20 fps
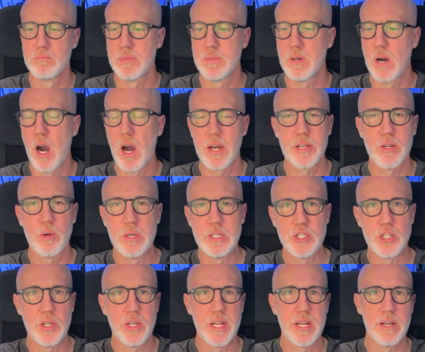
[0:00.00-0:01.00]
audio
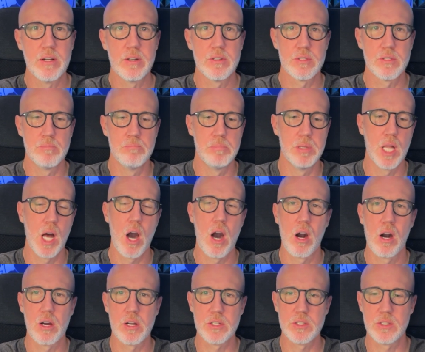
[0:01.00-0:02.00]
engineers and
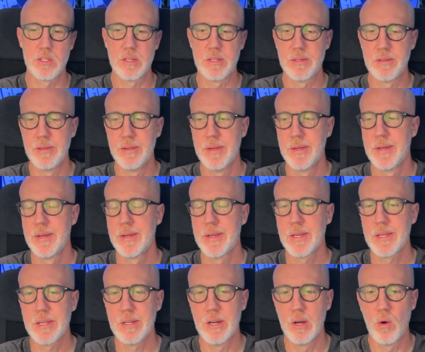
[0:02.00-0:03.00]
blogs and
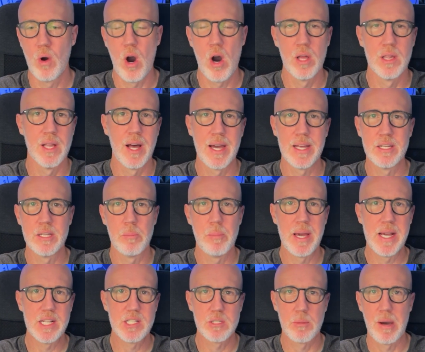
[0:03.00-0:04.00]
you know online
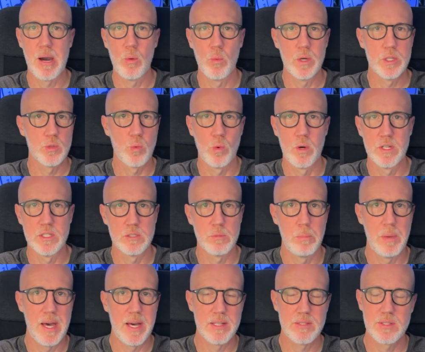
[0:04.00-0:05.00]
debates about which one's
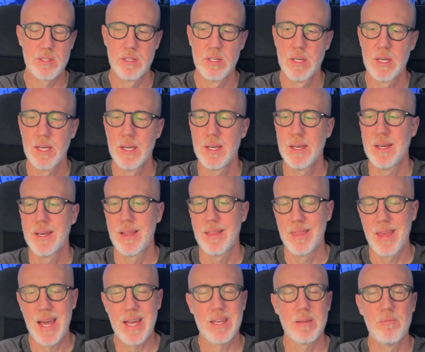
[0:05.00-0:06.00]
best,
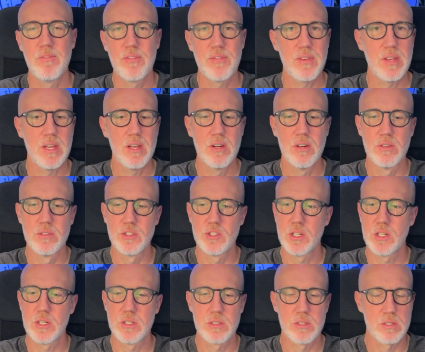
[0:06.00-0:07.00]
that can feel
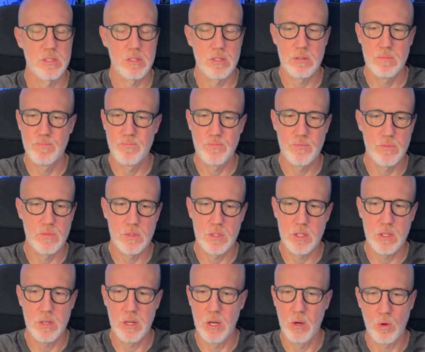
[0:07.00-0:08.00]
just
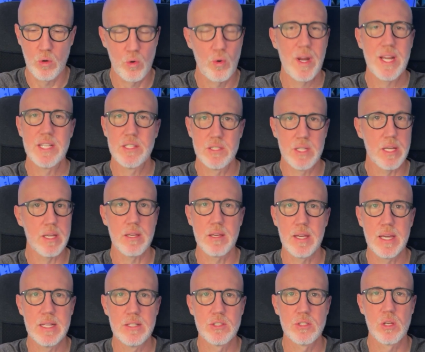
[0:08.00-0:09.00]
you know crazy.
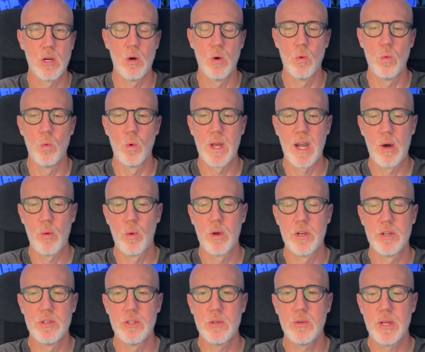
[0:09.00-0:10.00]
And so what I want
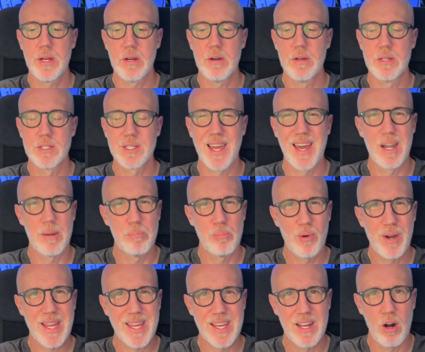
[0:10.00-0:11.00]
to do here is kind of
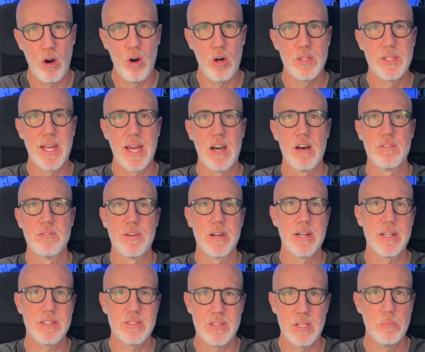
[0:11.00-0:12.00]
break it all down
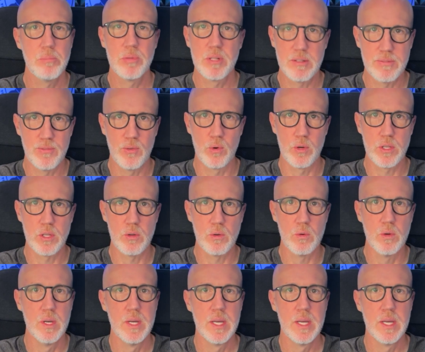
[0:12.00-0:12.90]
very simply for you